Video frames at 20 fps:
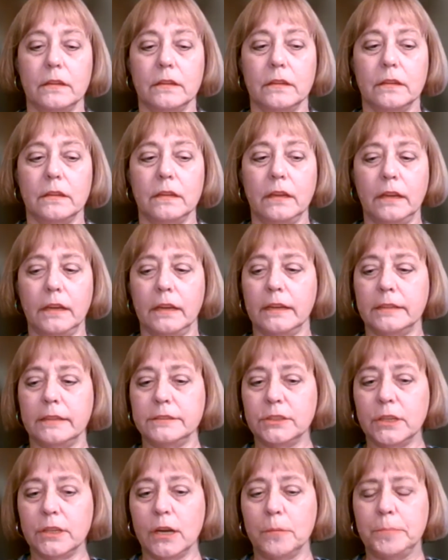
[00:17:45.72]

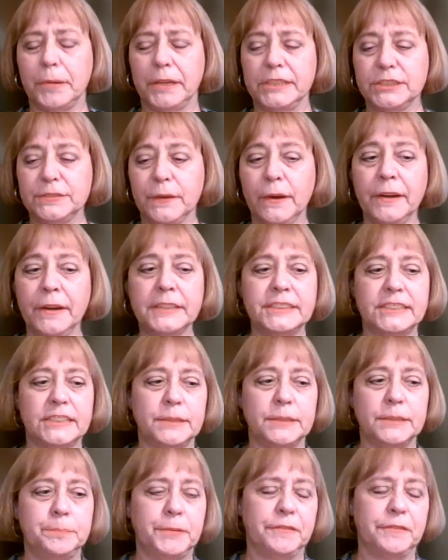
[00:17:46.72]
But as far as
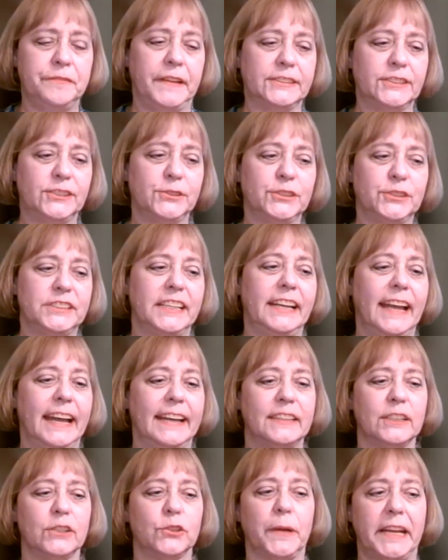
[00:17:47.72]
the professors that had
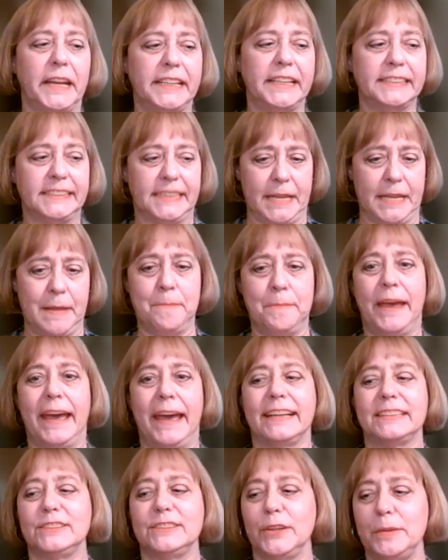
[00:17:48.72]
the greatest
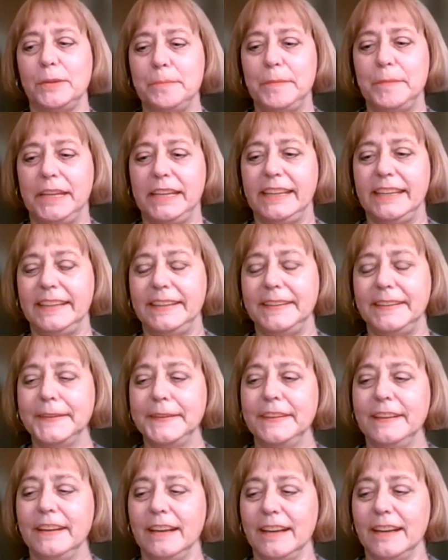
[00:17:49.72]
impact on me,
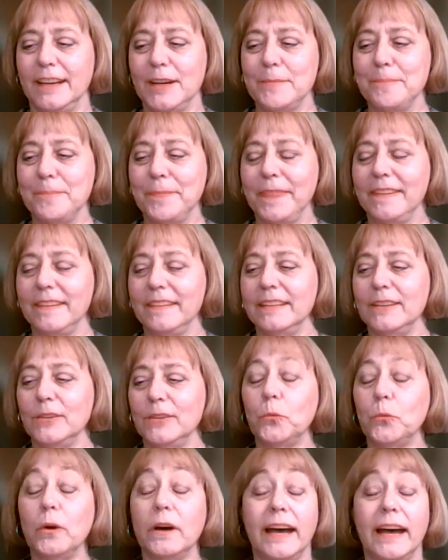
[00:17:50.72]

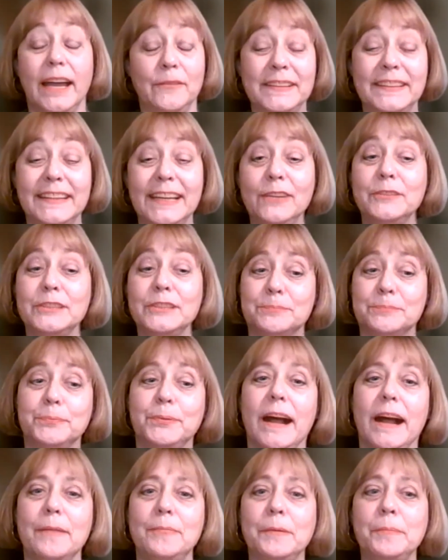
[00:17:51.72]
I would think was
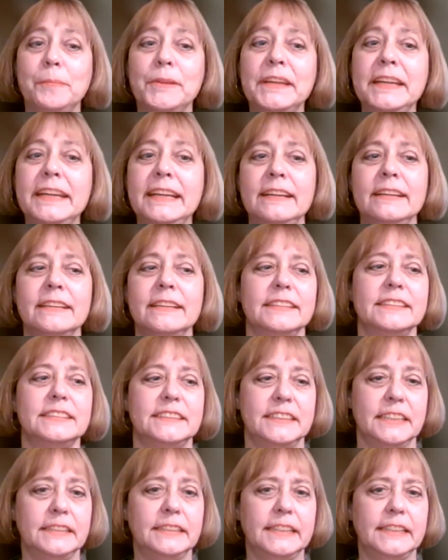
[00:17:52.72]
probably
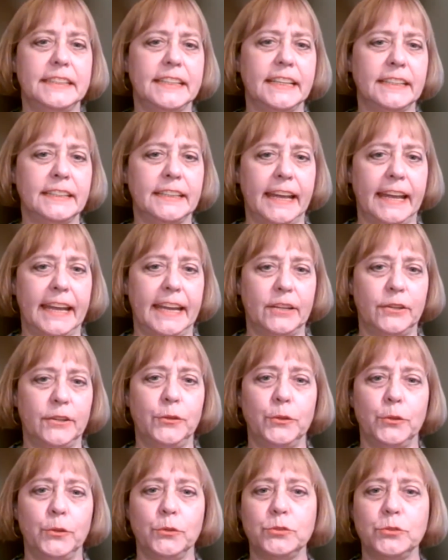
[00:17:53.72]
Cindy Kincaid,
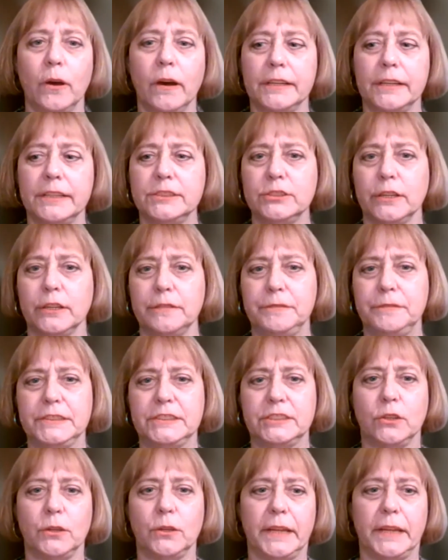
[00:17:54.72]
who taught us our
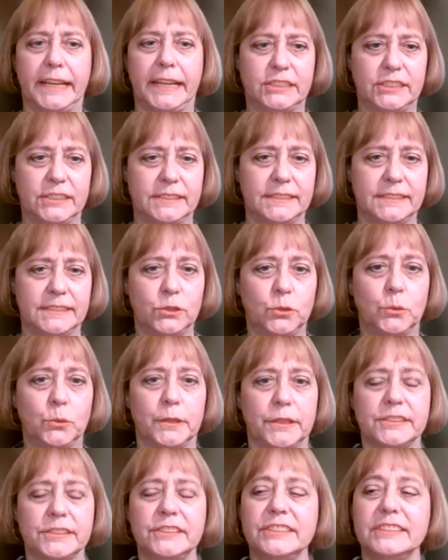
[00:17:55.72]
physical agents
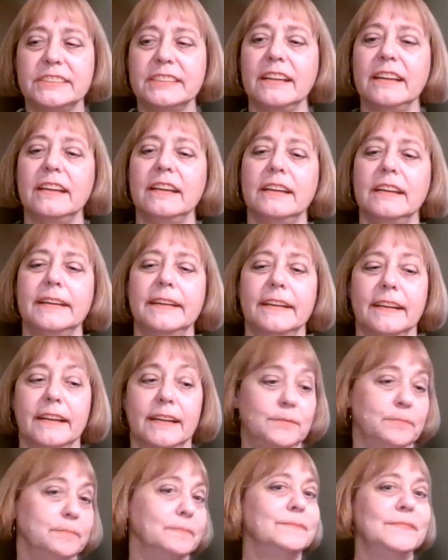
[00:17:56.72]
course,
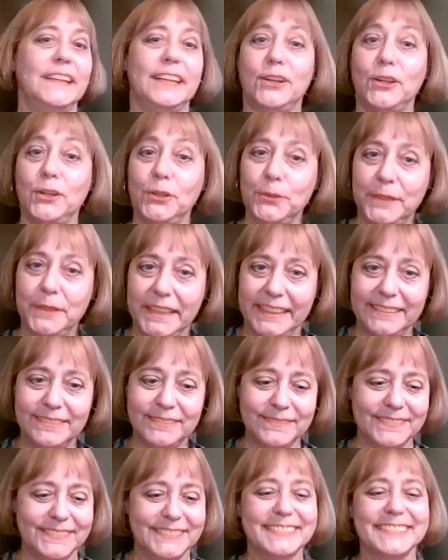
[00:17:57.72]

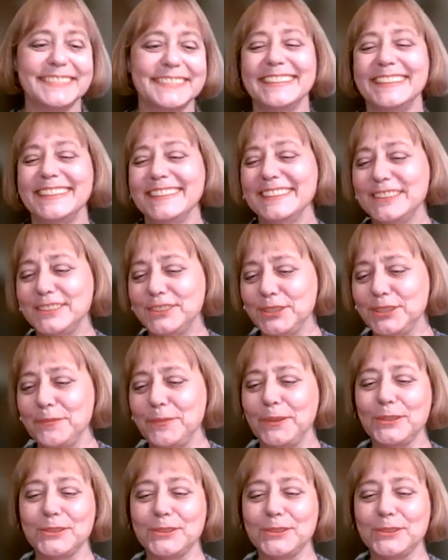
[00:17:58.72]
including the cervical